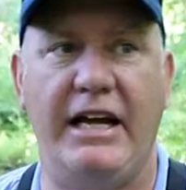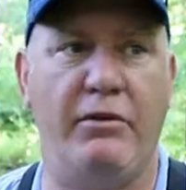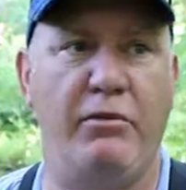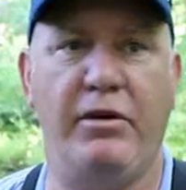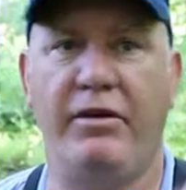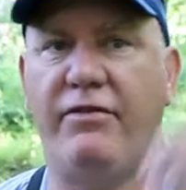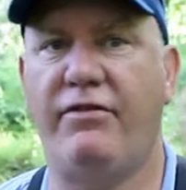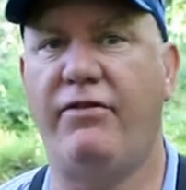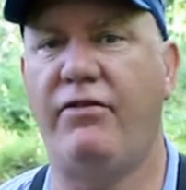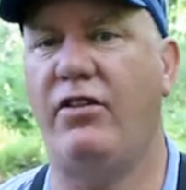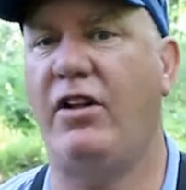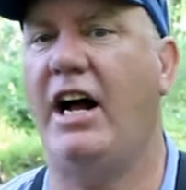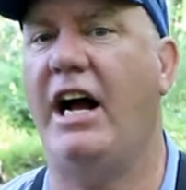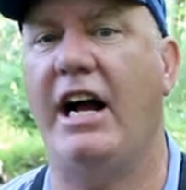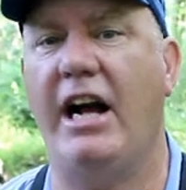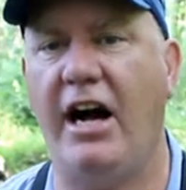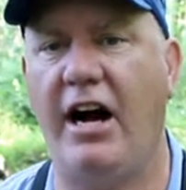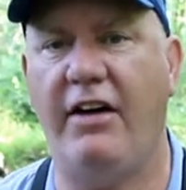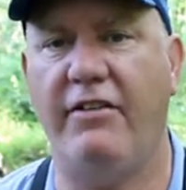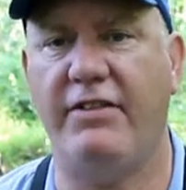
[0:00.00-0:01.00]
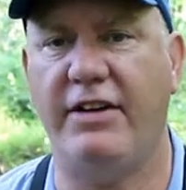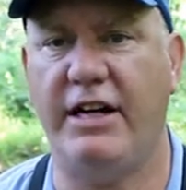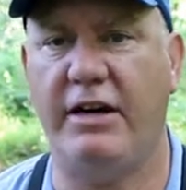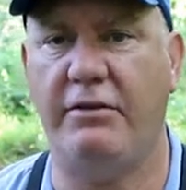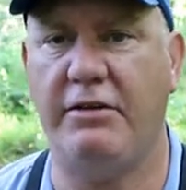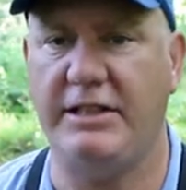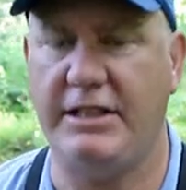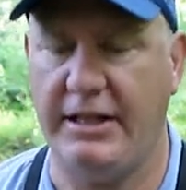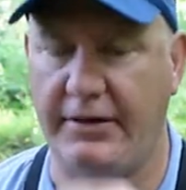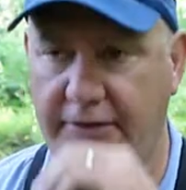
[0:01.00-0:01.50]
it would fly off and
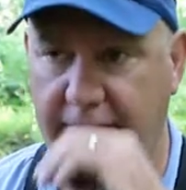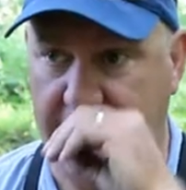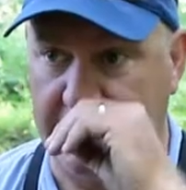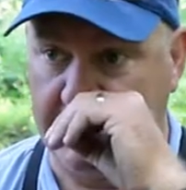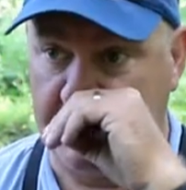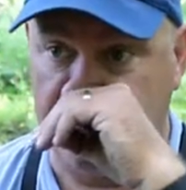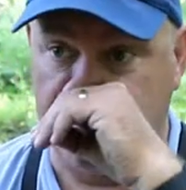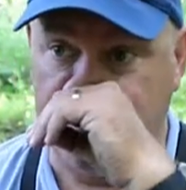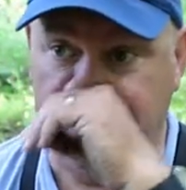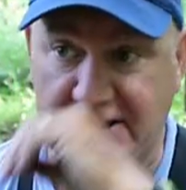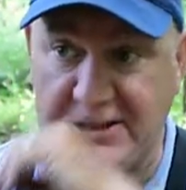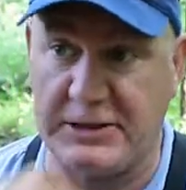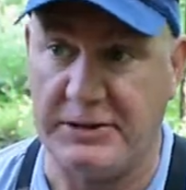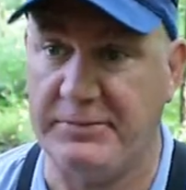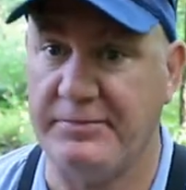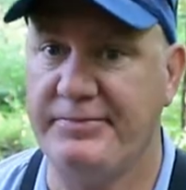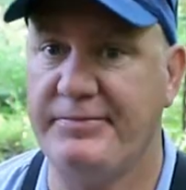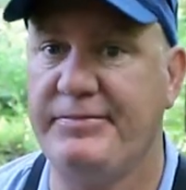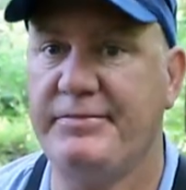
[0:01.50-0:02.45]
I would never get the picture.